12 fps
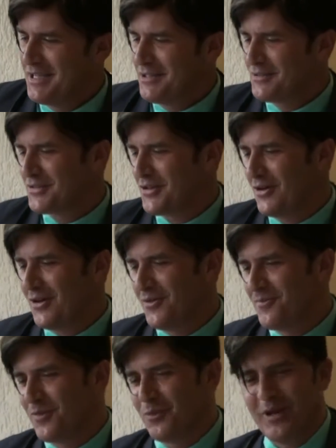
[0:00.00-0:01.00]

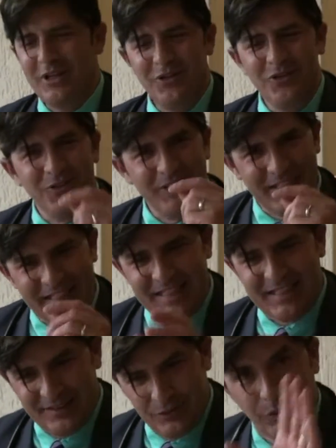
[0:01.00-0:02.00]
So when you drink,
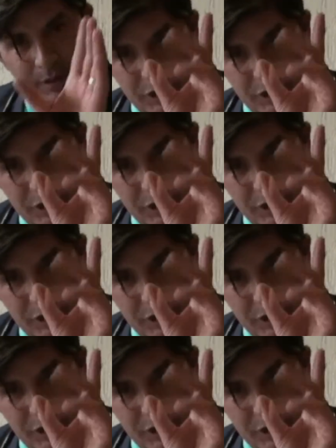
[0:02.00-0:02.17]
do an